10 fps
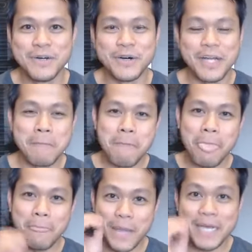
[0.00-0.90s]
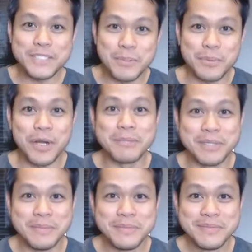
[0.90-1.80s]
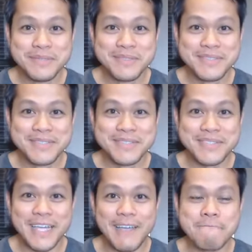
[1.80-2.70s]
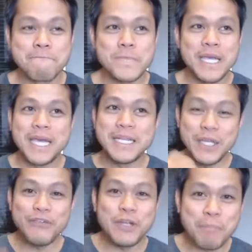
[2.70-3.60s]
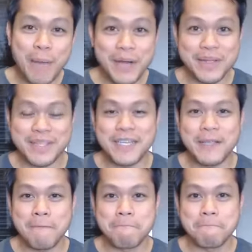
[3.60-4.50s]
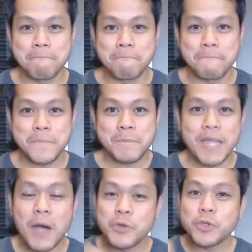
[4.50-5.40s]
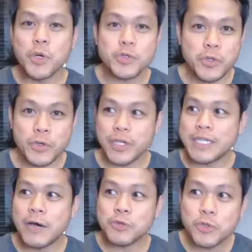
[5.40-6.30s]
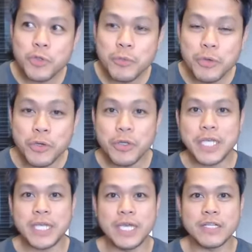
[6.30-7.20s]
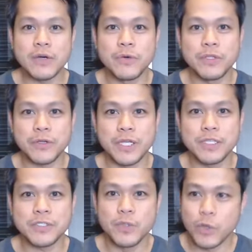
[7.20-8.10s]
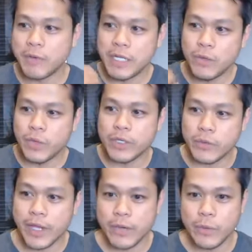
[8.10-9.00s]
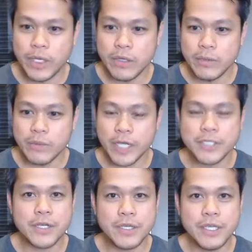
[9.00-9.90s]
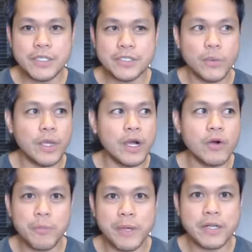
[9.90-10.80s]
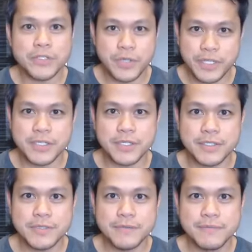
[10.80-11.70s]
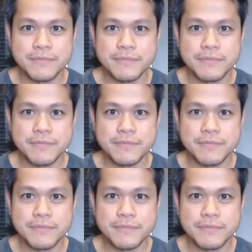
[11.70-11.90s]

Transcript: Okay? That is a problem. Okay? And even in parenting, how you talk to your kid, how to communicate with your kids. Normally, we raise our kids the way our parents raise us.